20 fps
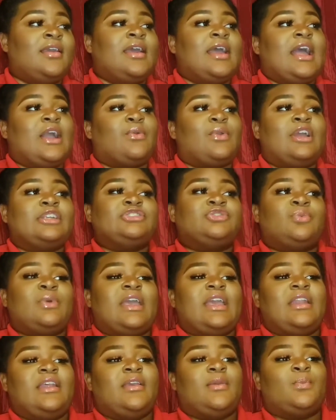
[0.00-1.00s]
I
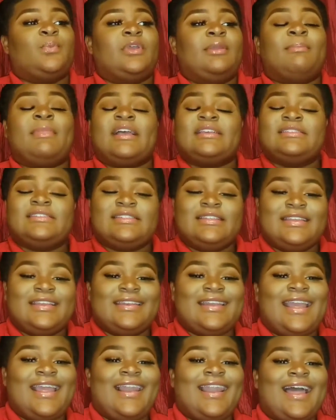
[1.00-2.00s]
graduated with my
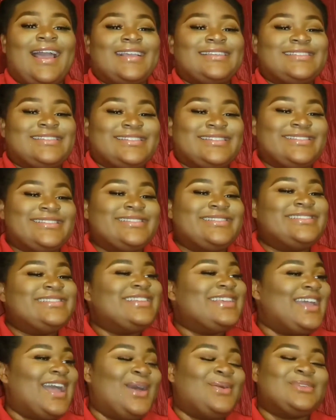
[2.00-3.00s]
CNA license.
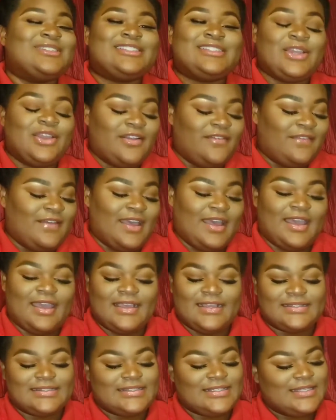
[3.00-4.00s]
I was
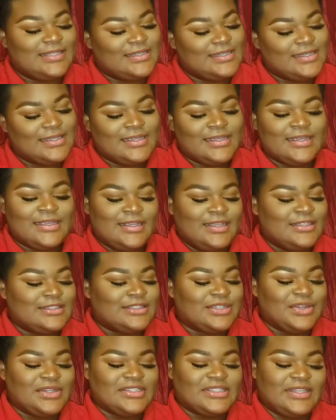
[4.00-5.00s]
certified,
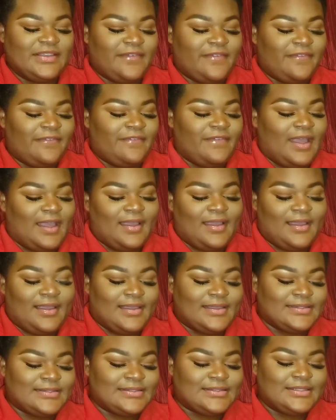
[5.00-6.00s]
certified,
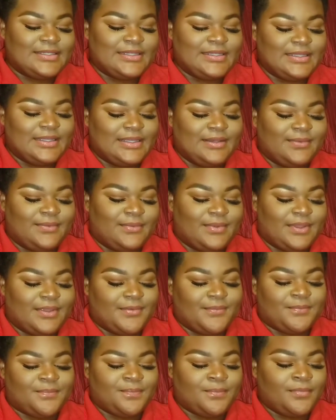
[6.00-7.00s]
anyway.
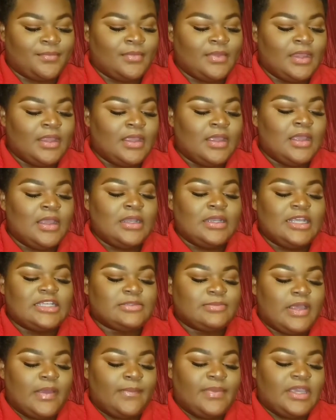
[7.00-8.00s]
That's
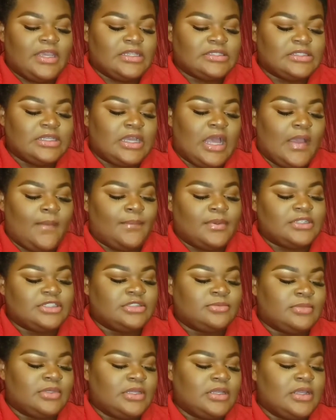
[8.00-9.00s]
my biggest
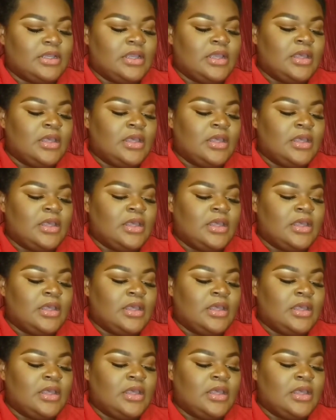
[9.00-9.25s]
accomplishment